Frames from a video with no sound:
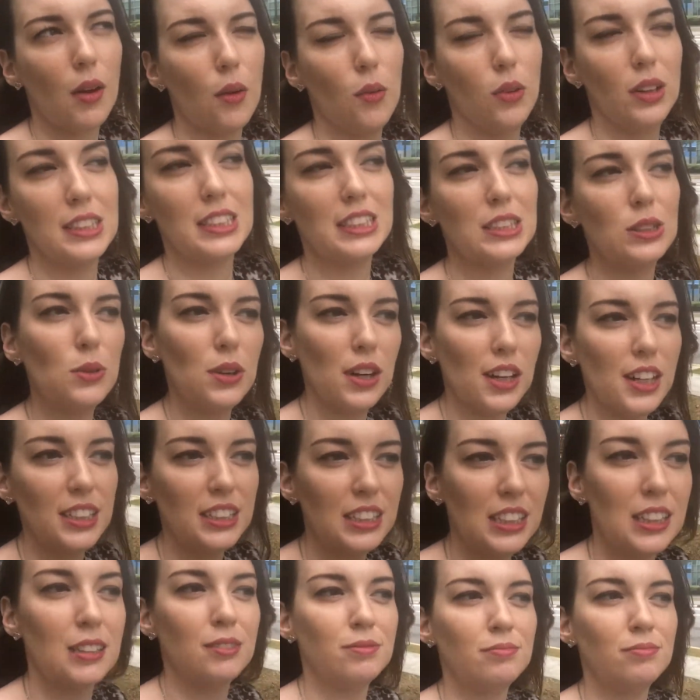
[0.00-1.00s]
what's the word?
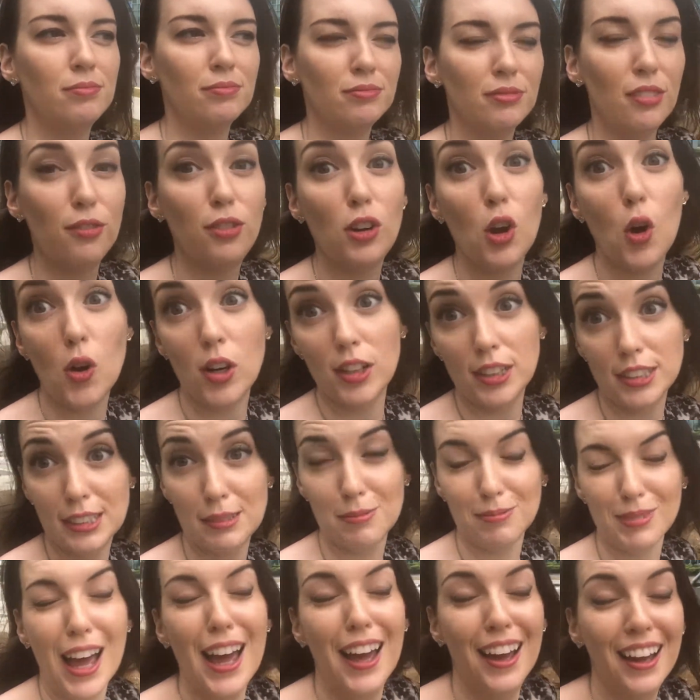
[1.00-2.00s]
Floors.
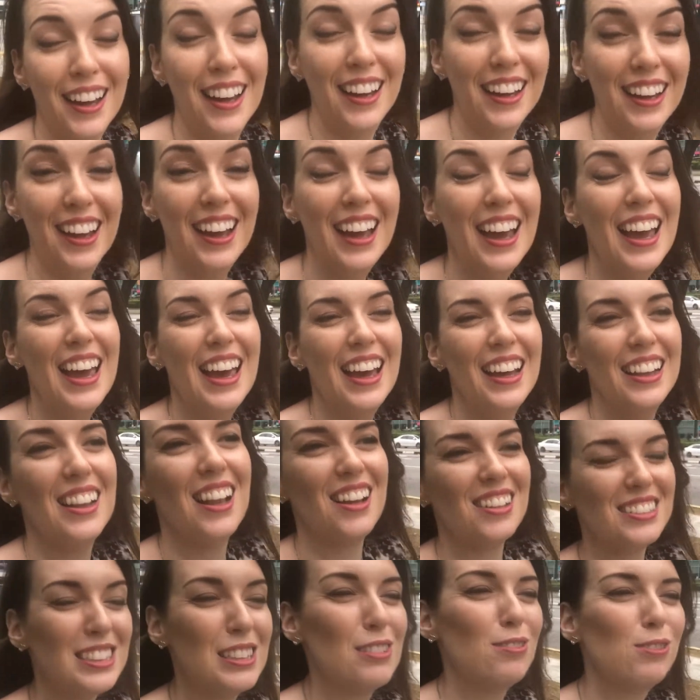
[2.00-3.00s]

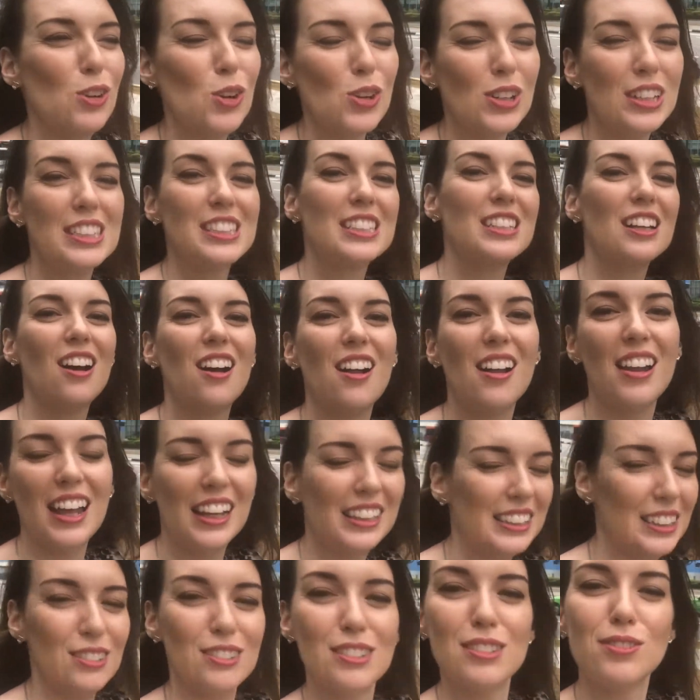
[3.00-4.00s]
Lots of floors tall,
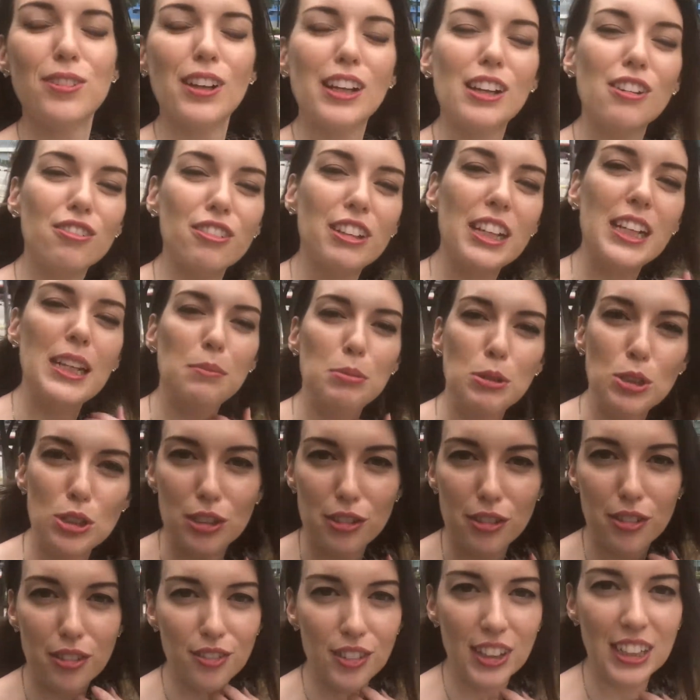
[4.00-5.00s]
and it was full of really
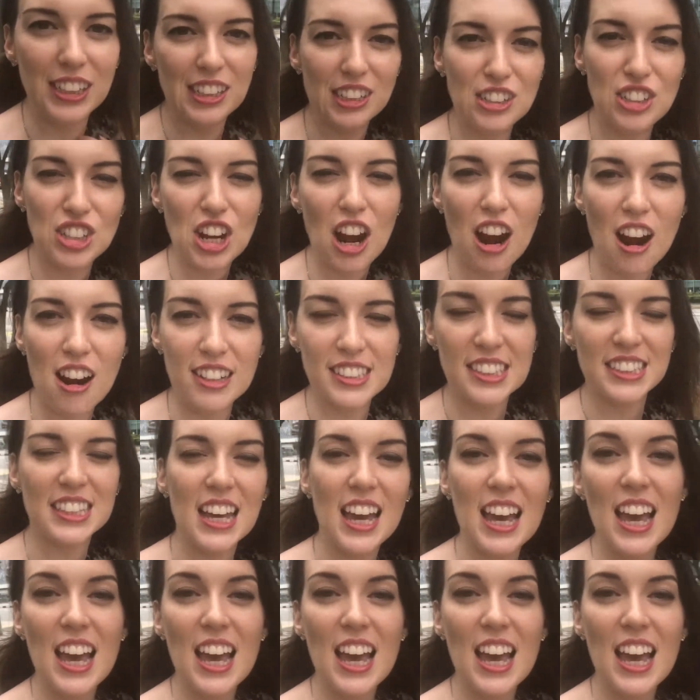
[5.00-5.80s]
beautiful vintage cars.